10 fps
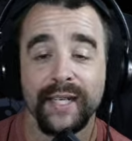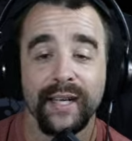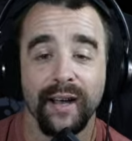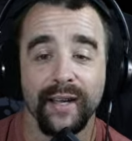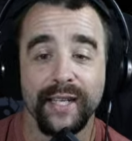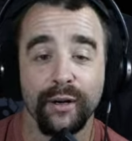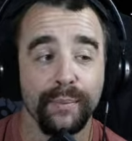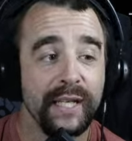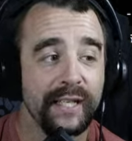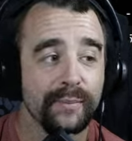ER
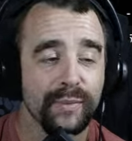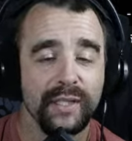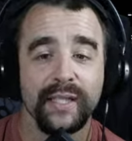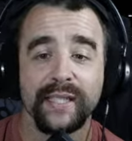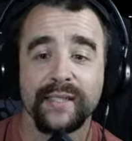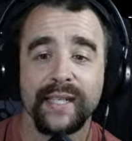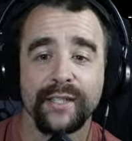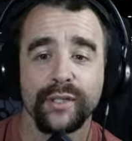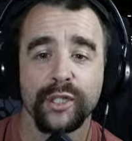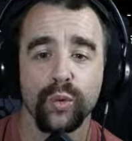mediums. This is
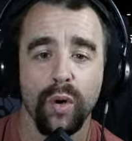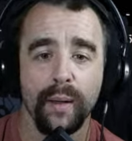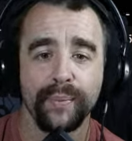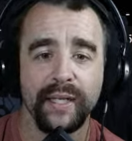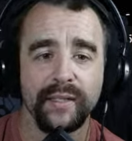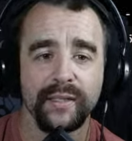actually swapping